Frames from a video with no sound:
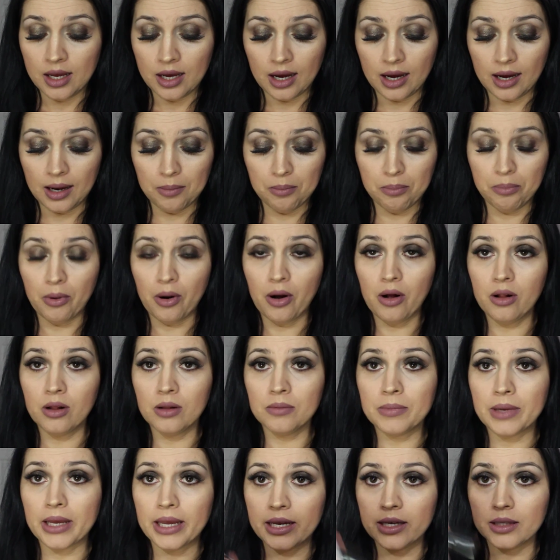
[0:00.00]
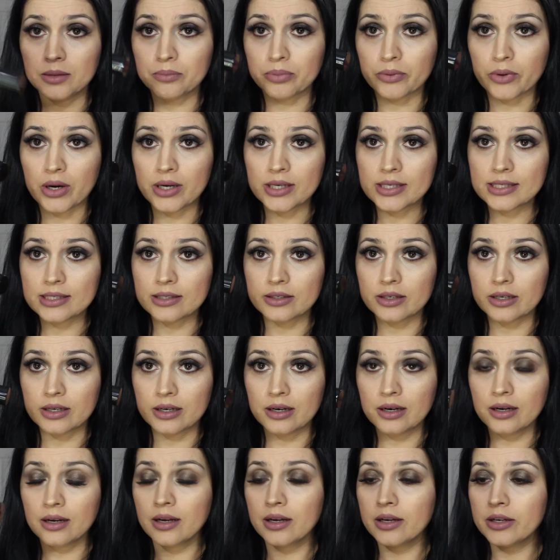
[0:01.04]
a balm and
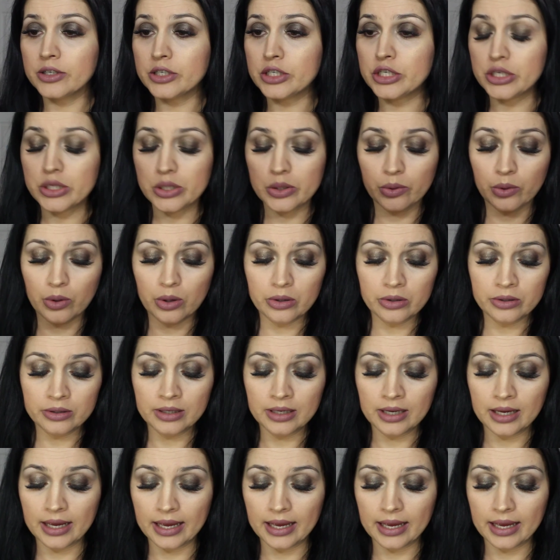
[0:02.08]
bronzer duo,